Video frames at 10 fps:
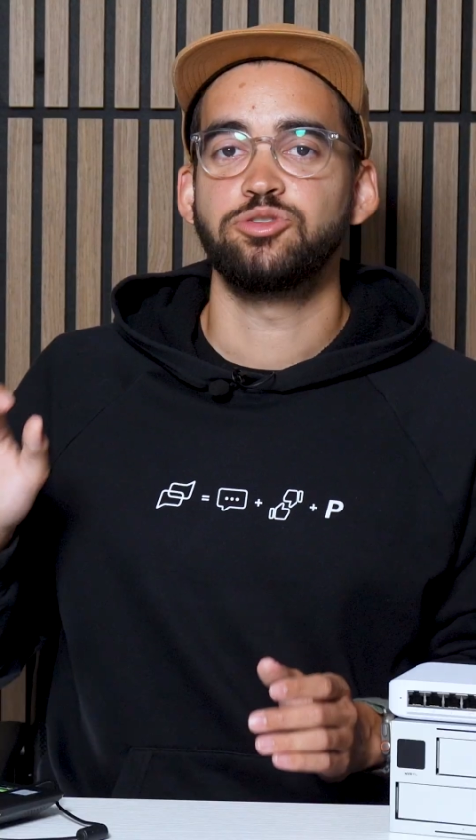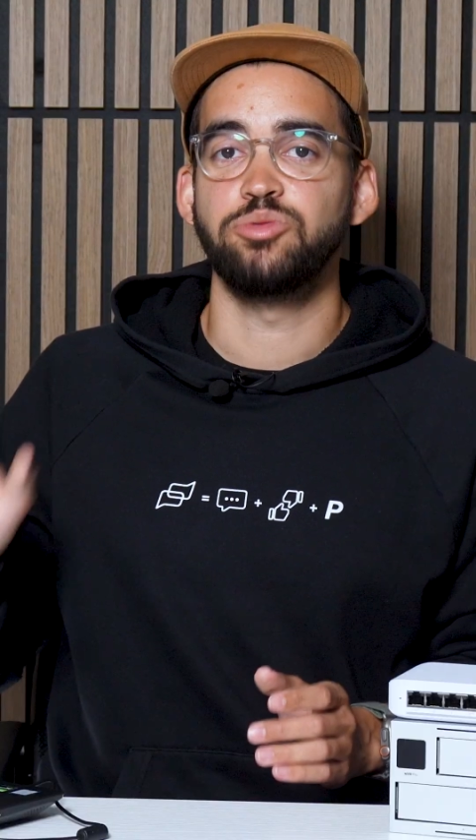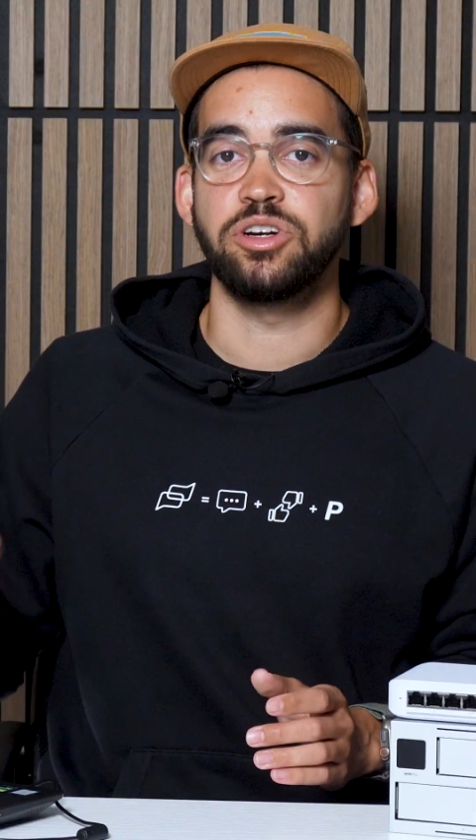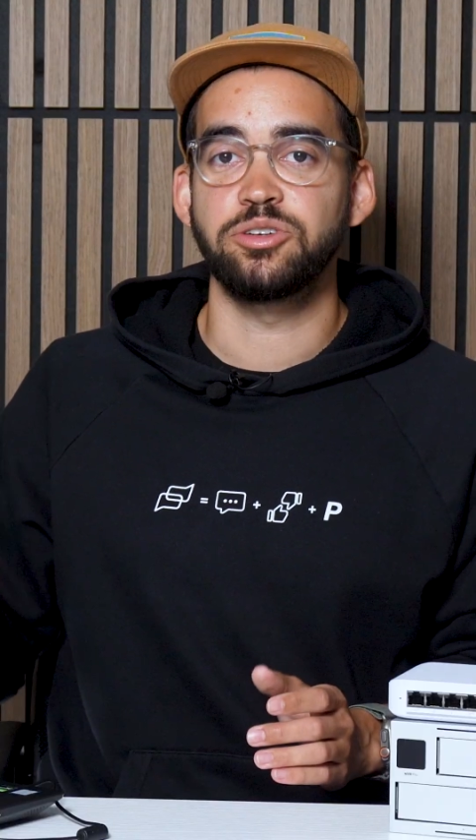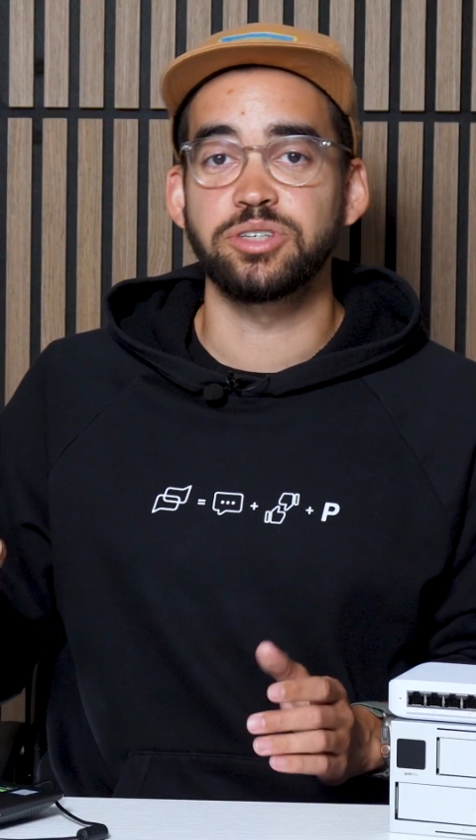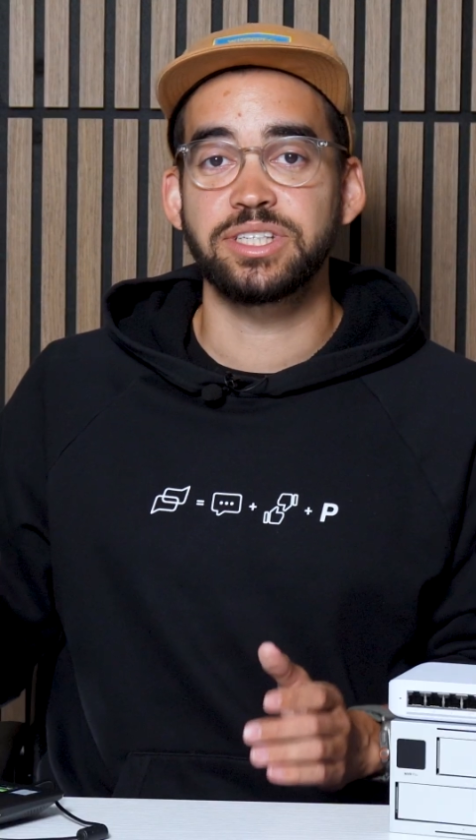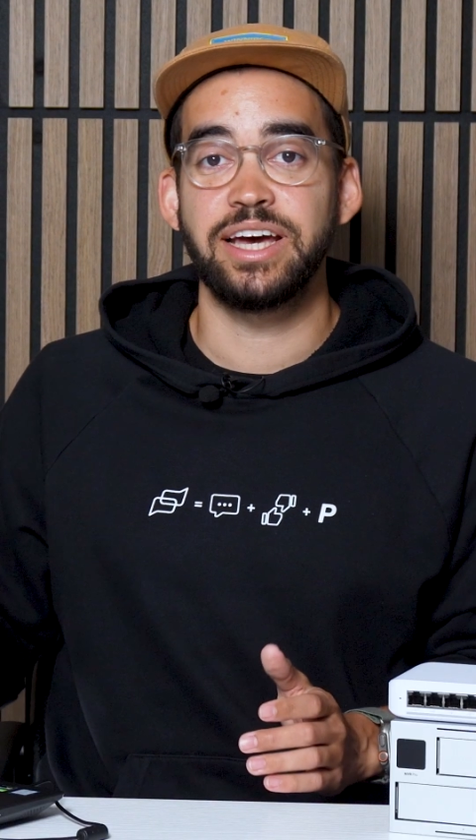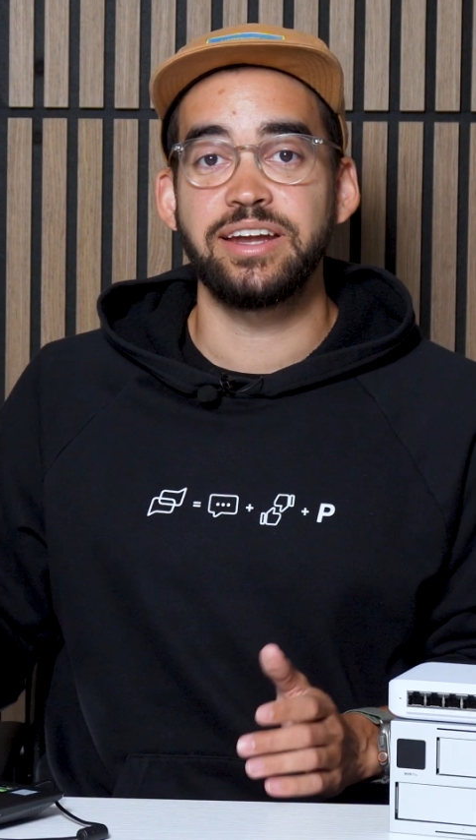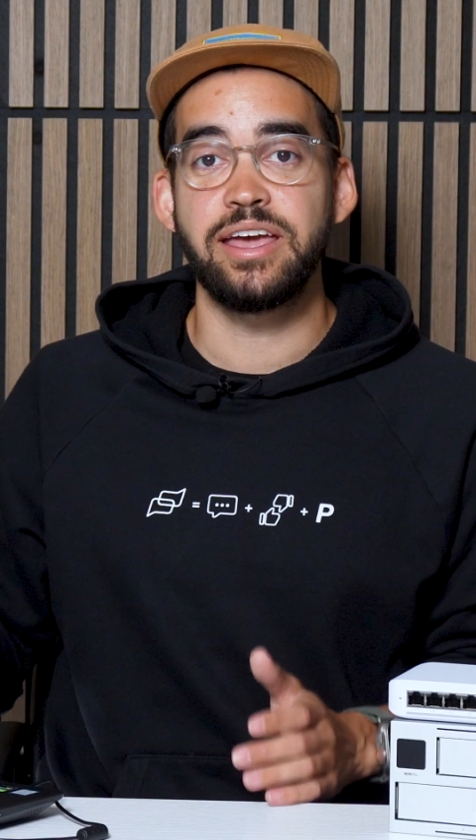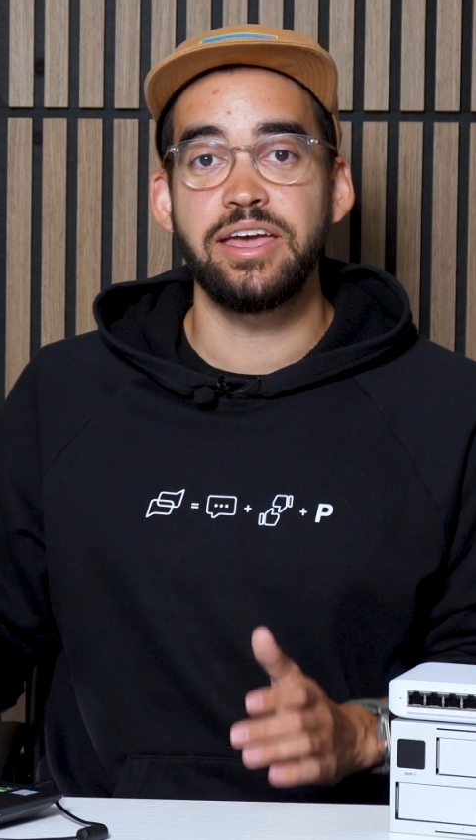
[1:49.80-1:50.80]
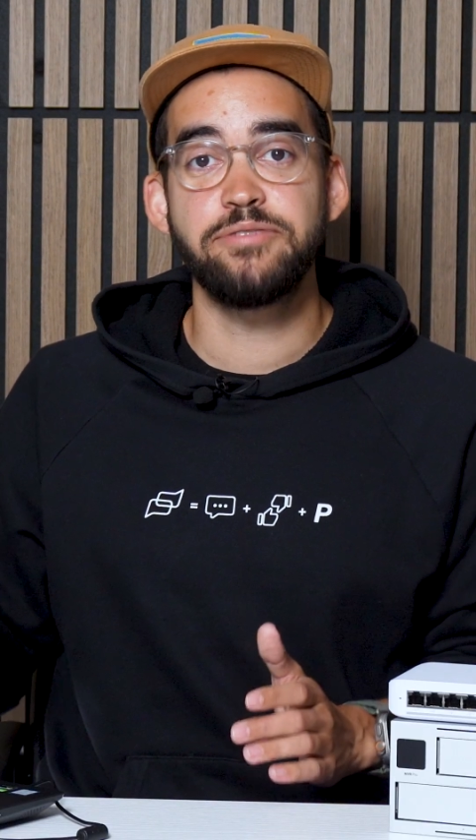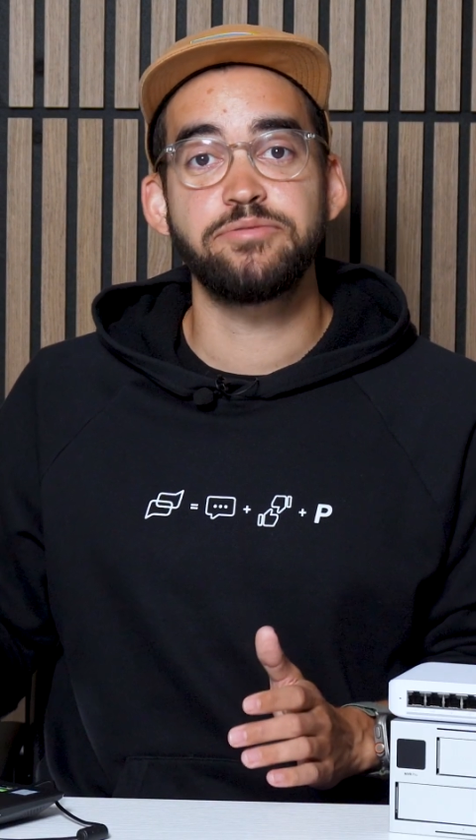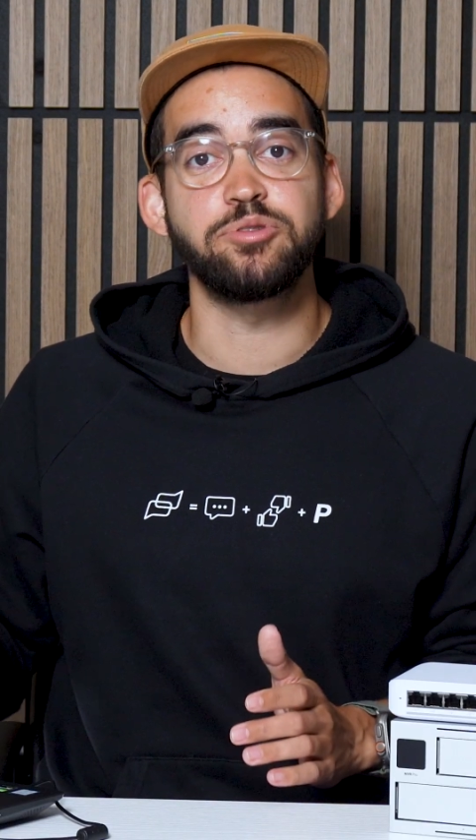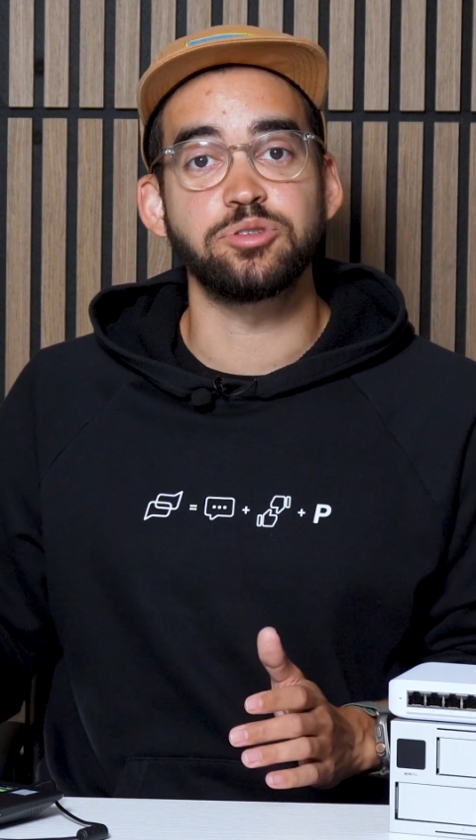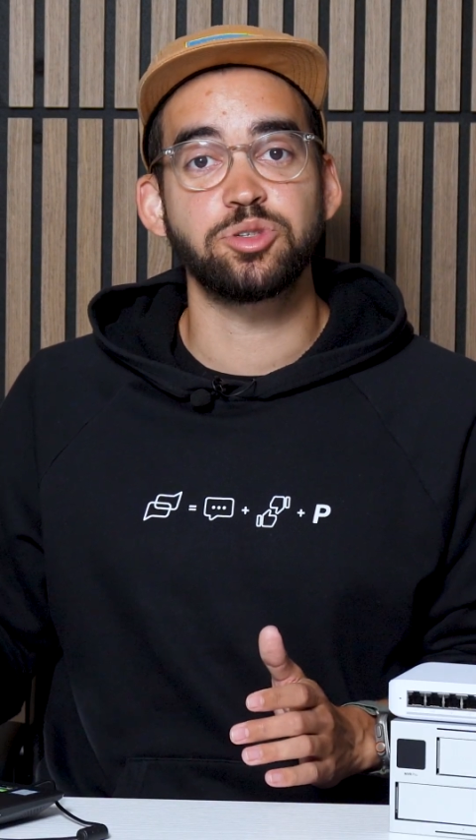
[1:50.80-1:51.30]
to understand
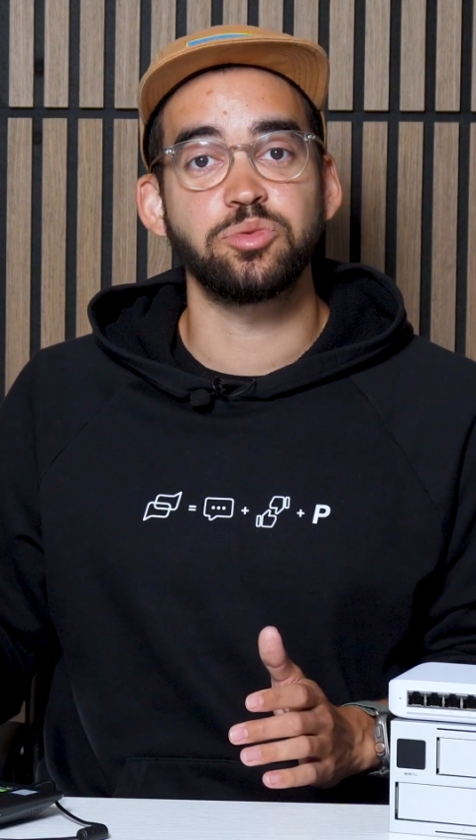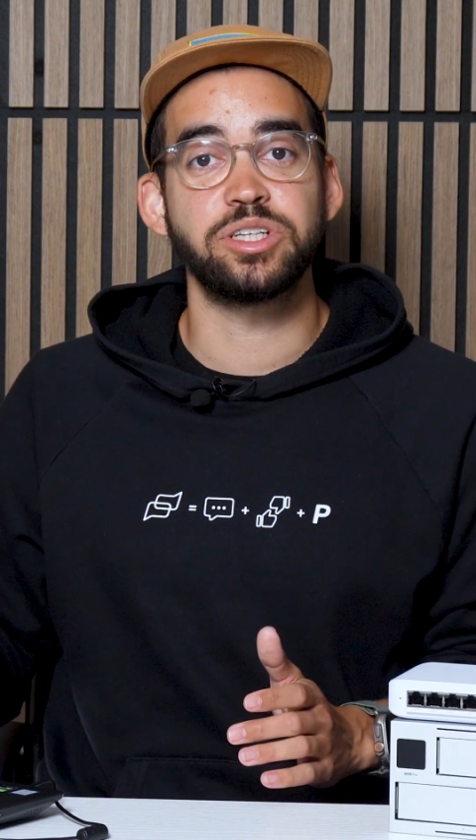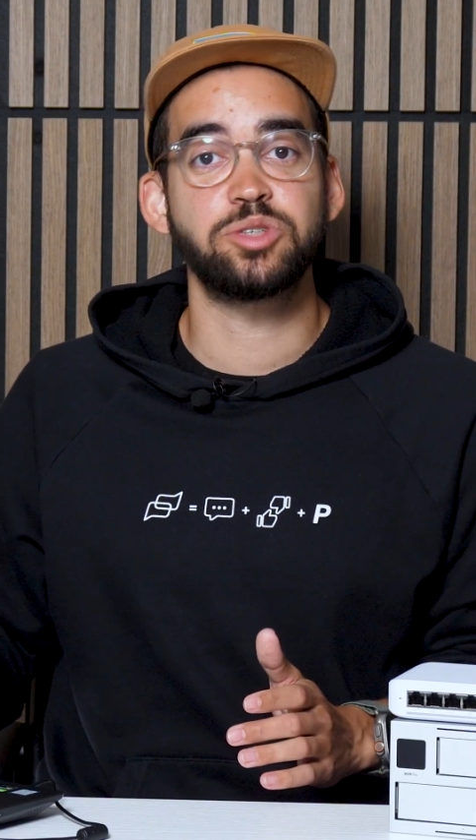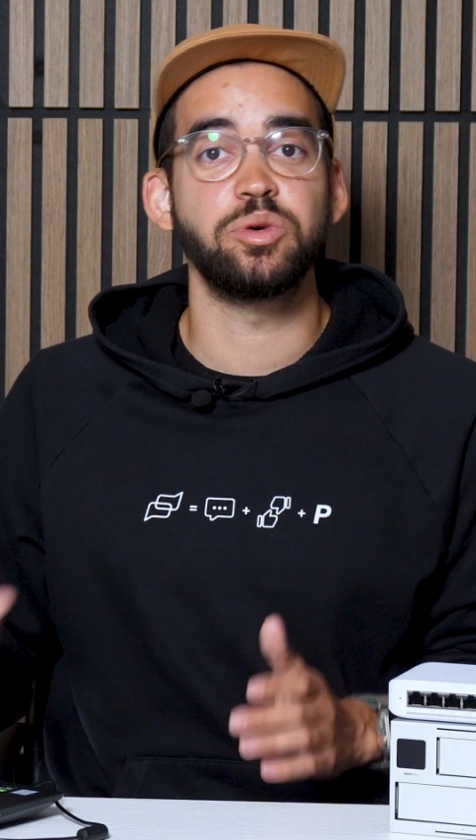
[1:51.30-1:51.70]
if your switch